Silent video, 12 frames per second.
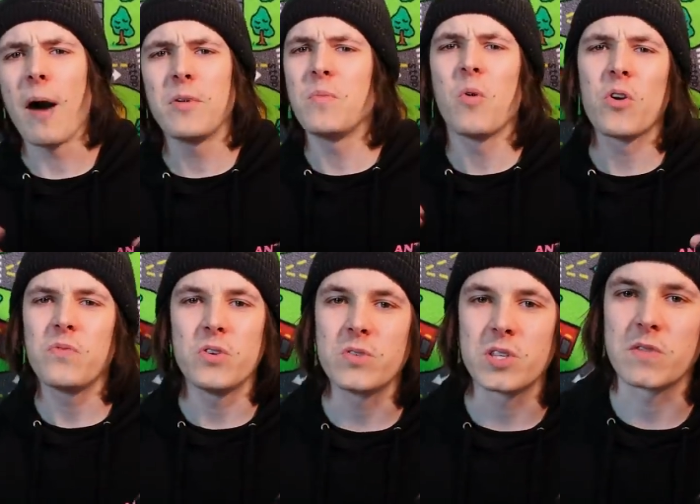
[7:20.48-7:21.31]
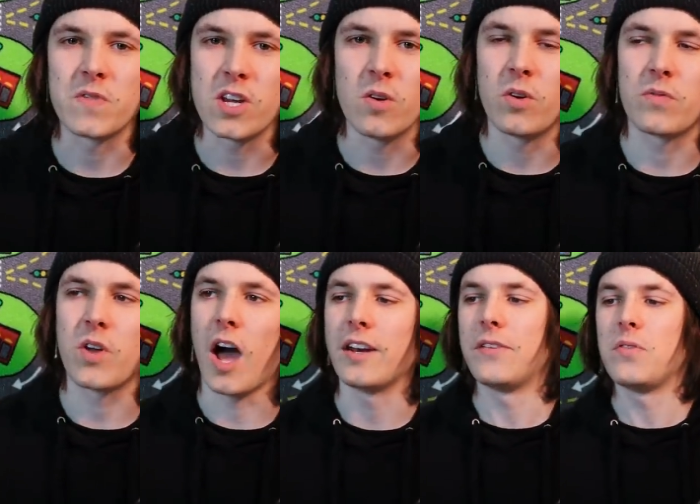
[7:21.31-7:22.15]
how many more views this video would have
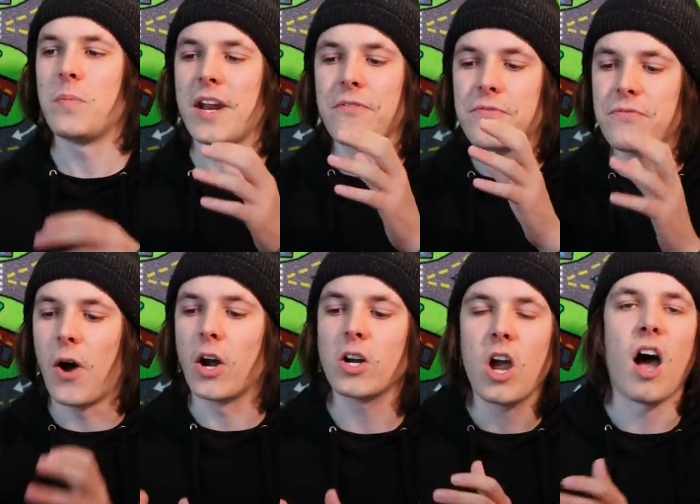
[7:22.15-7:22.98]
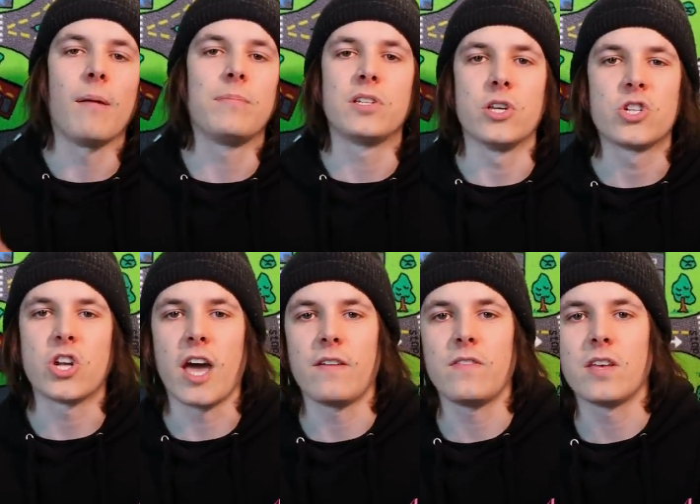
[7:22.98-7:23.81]
gotten if you made a fun
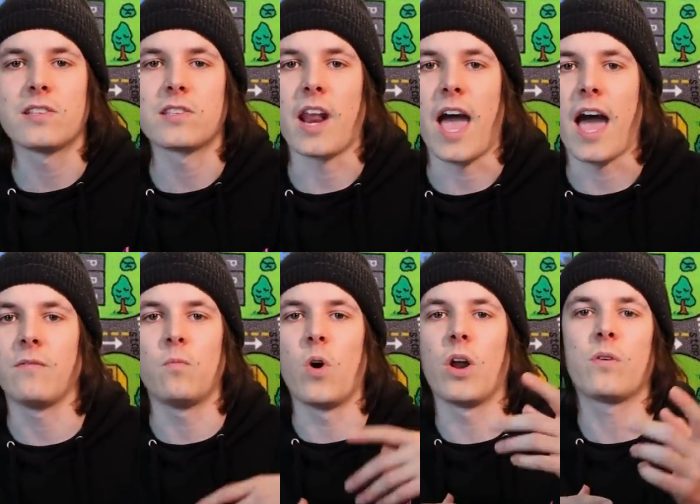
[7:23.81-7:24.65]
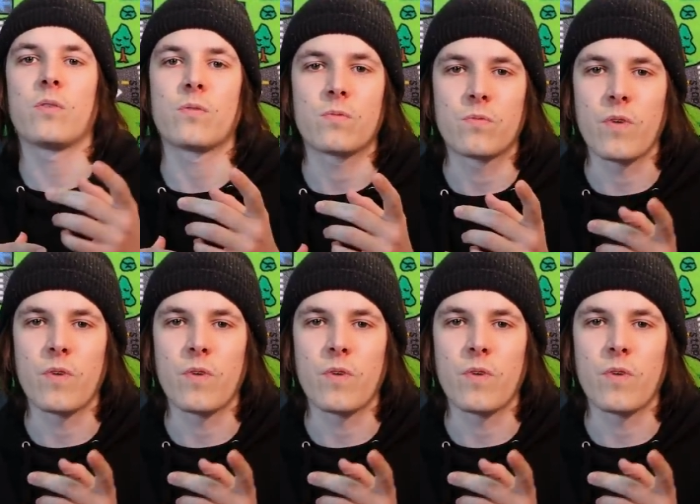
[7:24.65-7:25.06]
competition out of this and had one